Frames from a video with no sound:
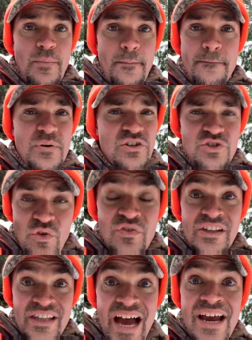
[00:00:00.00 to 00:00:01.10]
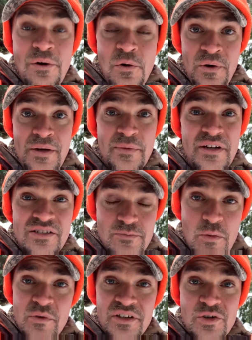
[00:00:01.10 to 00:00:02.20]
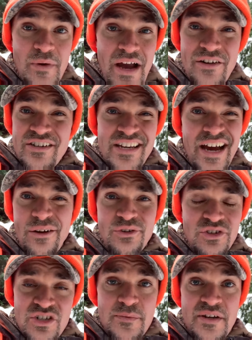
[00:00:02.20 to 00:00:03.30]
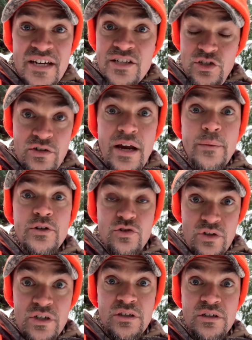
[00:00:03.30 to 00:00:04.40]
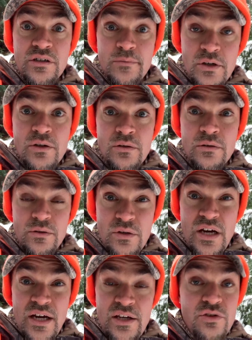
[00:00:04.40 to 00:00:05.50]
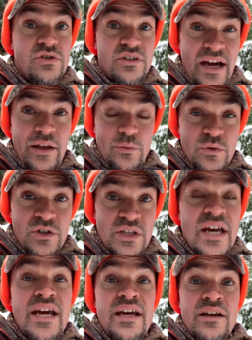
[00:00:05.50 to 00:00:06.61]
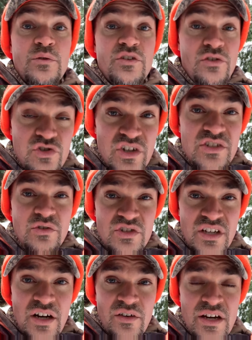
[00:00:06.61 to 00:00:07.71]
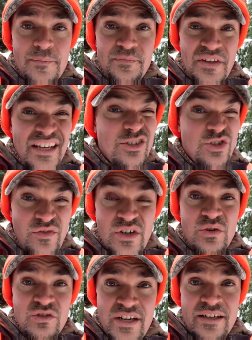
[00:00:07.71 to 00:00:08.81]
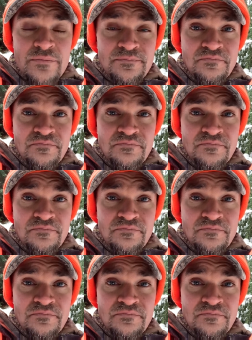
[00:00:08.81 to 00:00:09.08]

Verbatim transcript: but don't rely on it because the moment that your batteries die on your GPS, you're now in trouble, okay? You could die out in the woods. Would you trust on a CRM and that server goes down,